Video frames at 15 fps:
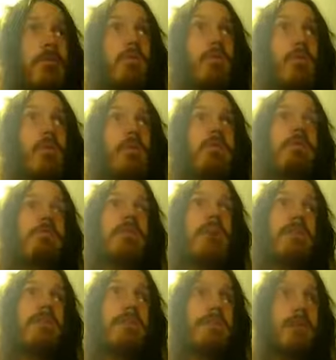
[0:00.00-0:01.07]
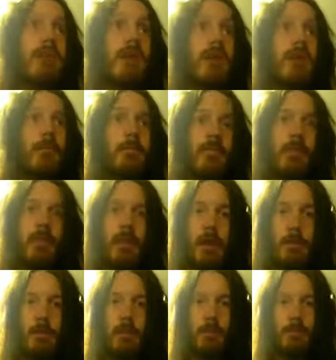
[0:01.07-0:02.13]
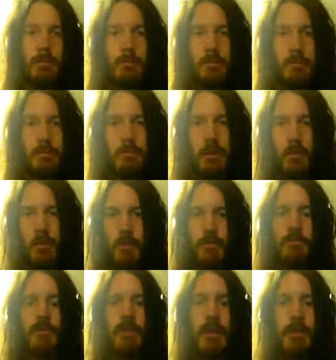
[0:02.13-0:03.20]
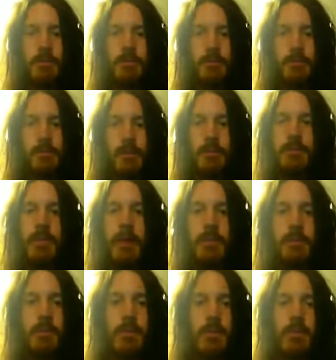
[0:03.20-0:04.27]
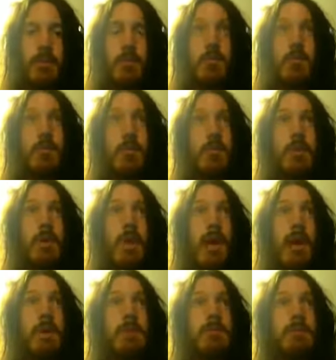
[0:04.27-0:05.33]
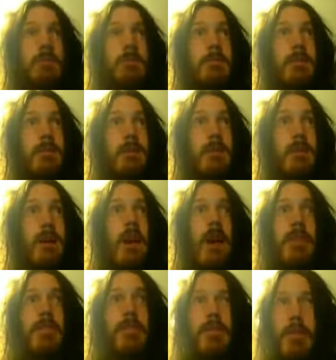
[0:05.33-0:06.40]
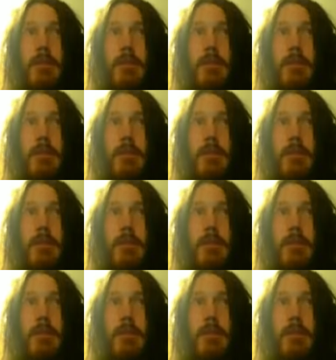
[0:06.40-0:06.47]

the normal processing hubs, there are a couple big ones that handle stuff nationally. We have, I